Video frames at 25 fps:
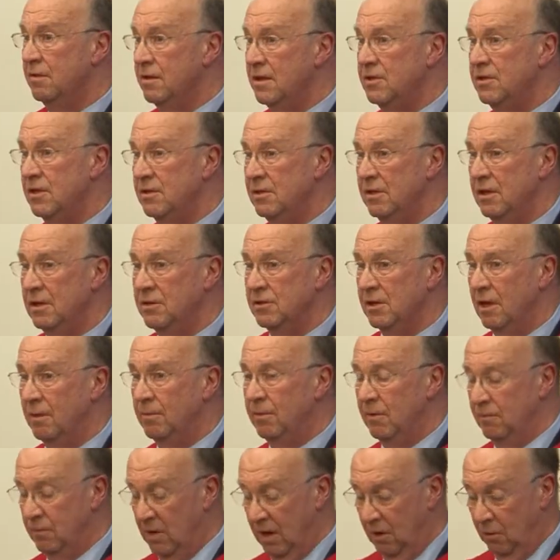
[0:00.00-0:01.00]
this is an
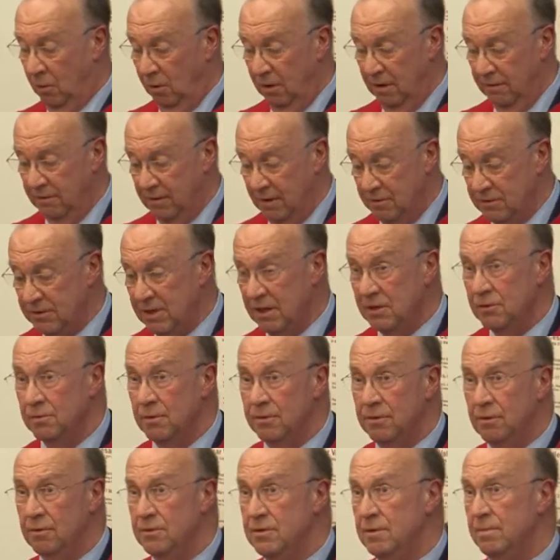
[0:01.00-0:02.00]
example of where all of those things were
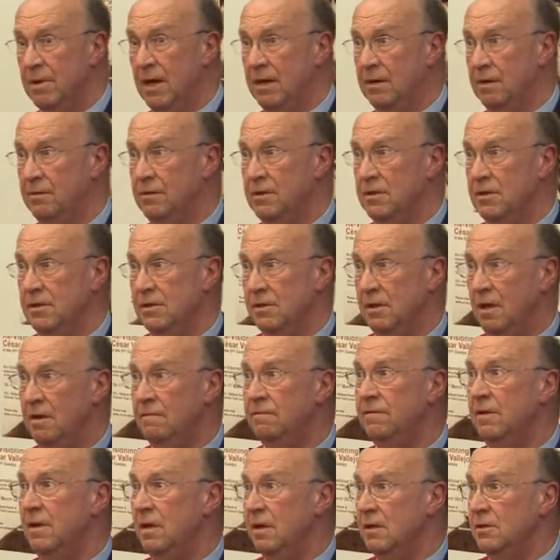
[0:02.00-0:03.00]
thought about at the design
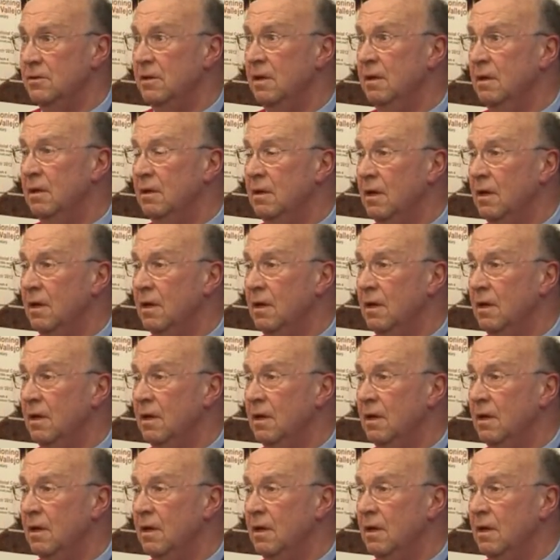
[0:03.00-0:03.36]
phase